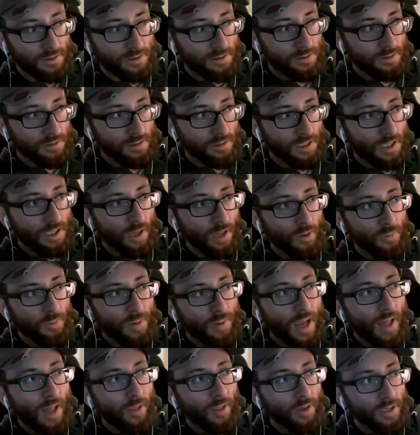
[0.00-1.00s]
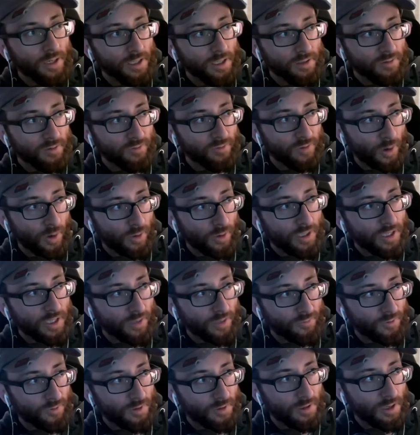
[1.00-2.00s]
Yes, the color palette is very
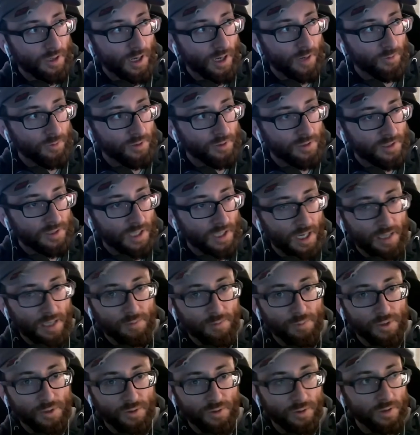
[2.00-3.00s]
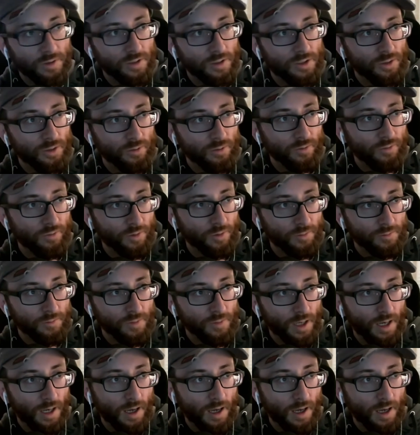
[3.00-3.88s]
different, I would say, between the two of them.